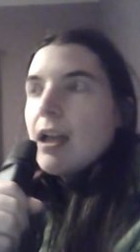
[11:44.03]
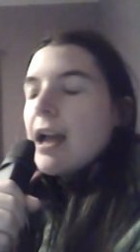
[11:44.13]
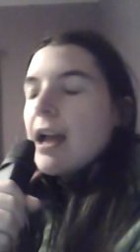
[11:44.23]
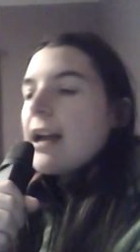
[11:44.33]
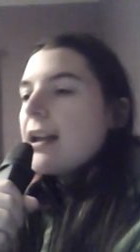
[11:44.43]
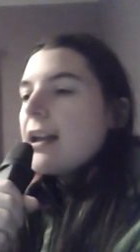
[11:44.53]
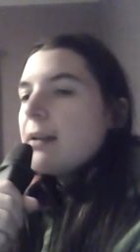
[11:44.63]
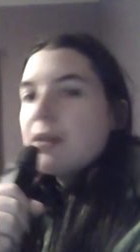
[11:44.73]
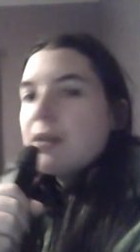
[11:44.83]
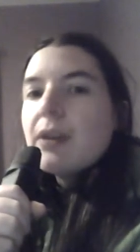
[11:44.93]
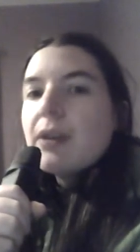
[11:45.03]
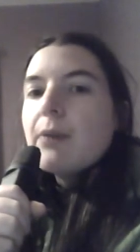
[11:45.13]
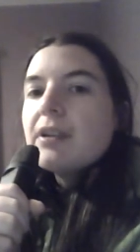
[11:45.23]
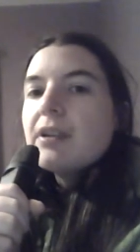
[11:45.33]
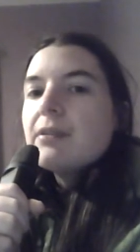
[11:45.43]
And I was told that
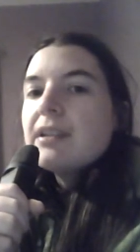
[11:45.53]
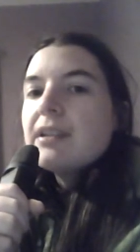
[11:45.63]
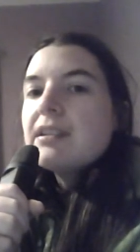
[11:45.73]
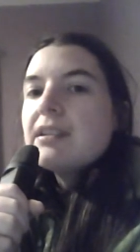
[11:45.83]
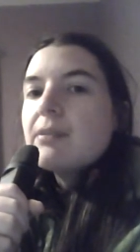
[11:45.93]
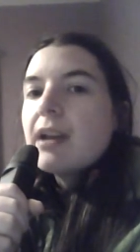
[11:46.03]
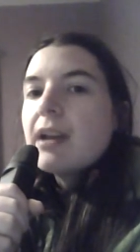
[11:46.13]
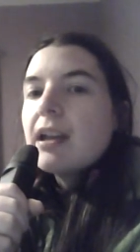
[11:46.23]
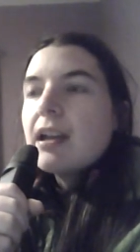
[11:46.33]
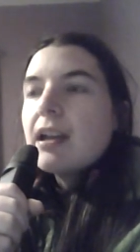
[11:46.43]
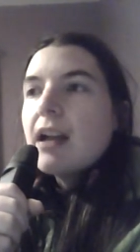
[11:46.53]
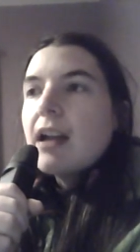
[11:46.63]
one of the reasons why